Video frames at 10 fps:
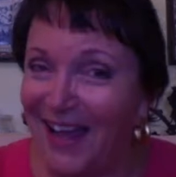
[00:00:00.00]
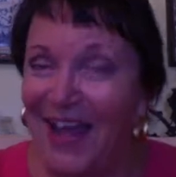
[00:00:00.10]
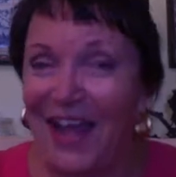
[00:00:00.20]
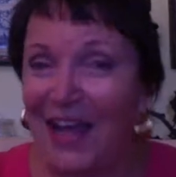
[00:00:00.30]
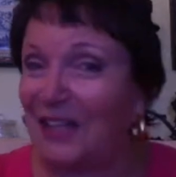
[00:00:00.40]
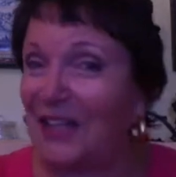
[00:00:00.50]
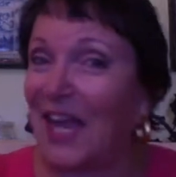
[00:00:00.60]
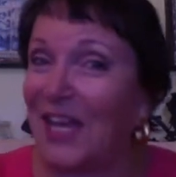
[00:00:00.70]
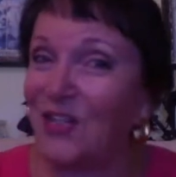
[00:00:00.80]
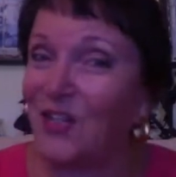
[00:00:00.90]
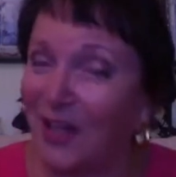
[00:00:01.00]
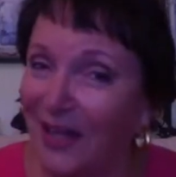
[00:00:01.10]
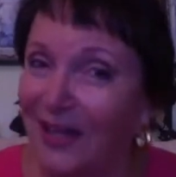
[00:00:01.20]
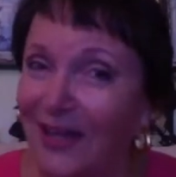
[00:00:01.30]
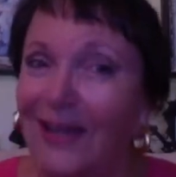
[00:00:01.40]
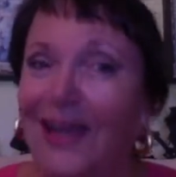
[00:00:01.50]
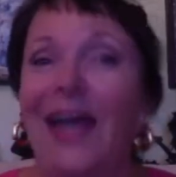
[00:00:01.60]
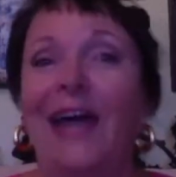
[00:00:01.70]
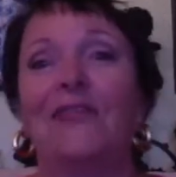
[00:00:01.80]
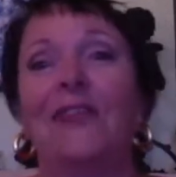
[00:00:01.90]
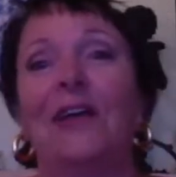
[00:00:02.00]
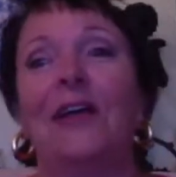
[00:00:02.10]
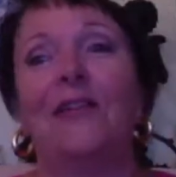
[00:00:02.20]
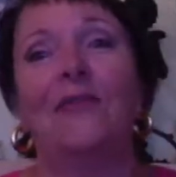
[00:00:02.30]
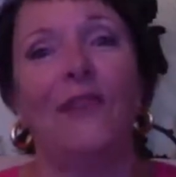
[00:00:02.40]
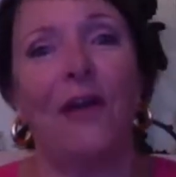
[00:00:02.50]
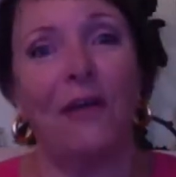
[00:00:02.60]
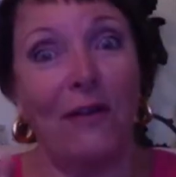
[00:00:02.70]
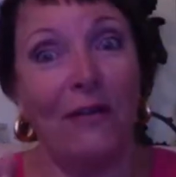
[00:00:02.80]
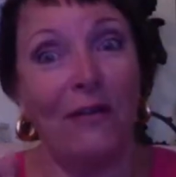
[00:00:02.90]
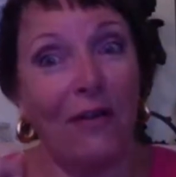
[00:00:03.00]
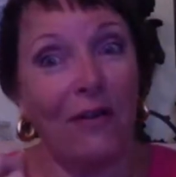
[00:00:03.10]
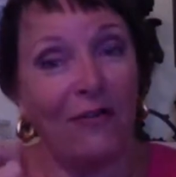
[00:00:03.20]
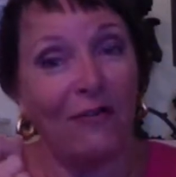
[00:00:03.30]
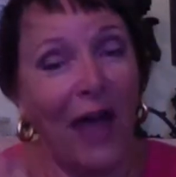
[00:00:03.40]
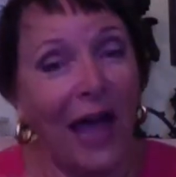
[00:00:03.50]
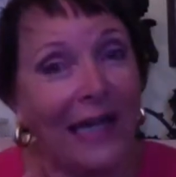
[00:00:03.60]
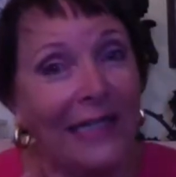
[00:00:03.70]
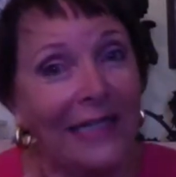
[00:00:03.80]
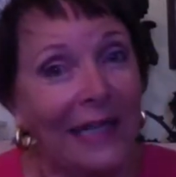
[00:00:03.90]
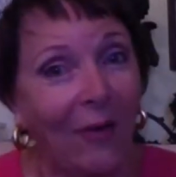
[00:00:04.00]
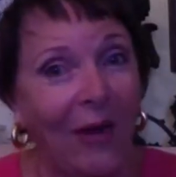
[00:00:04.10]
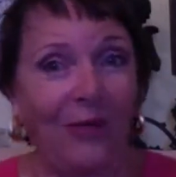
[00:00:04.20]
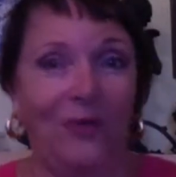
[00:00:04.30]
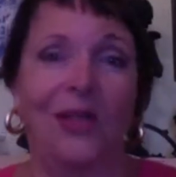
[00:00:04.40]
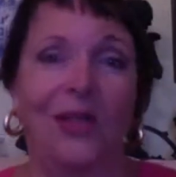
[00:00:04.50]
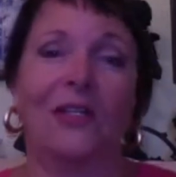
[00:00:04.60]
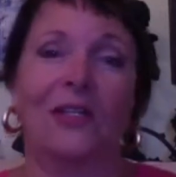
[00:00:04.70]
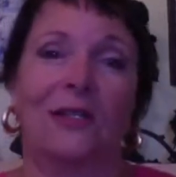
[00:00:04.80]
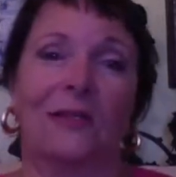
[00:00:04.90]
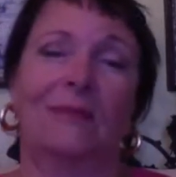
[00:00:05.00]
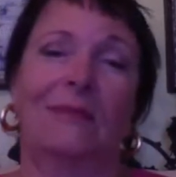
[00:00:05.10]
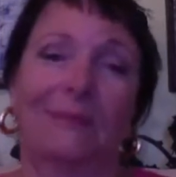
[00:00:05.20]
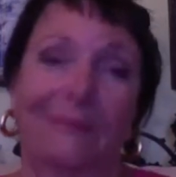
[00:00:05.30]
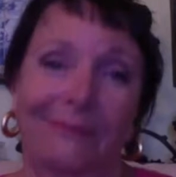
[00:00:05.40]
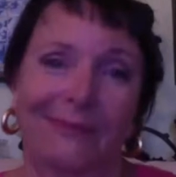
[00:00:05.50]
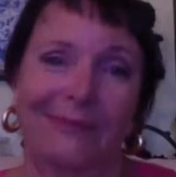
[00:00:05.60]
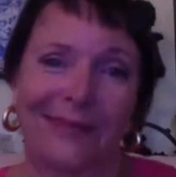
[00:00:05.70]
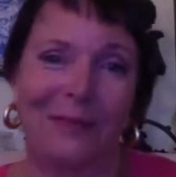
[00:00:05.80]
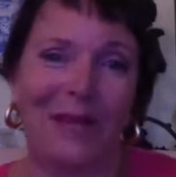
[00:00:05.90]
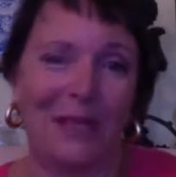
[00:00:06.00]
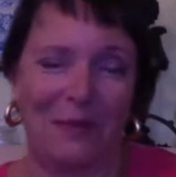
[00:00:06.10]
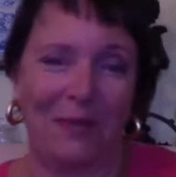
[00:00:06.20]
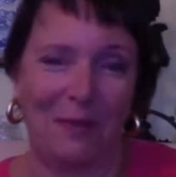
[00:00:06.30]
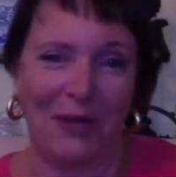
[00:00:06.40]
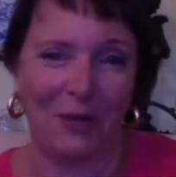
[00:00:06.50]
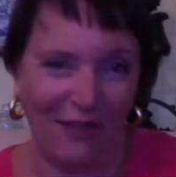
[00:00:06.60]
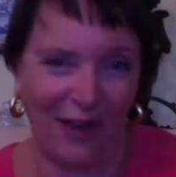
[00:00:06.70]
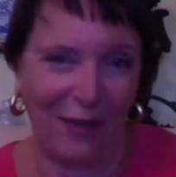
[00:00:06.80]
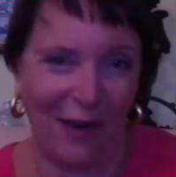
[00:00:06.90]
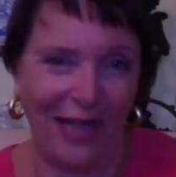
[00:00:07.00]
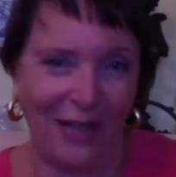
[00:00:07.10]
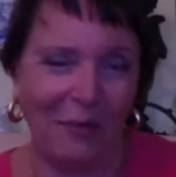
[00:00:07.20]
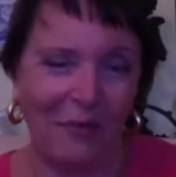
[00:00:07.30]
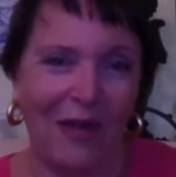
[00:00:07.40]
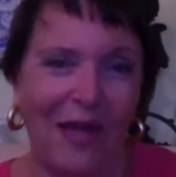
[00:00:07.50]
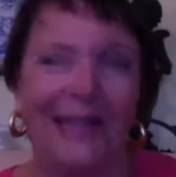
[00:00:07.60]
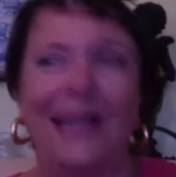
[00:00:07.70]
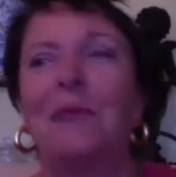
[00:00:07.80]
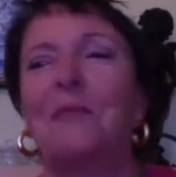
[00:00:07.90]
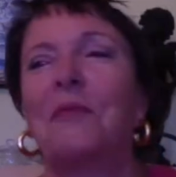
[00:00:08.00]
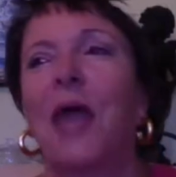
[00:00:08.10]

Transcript: I'll occasionally have very, very, very finely ground nuts. Makes me feel better if I grind them finely.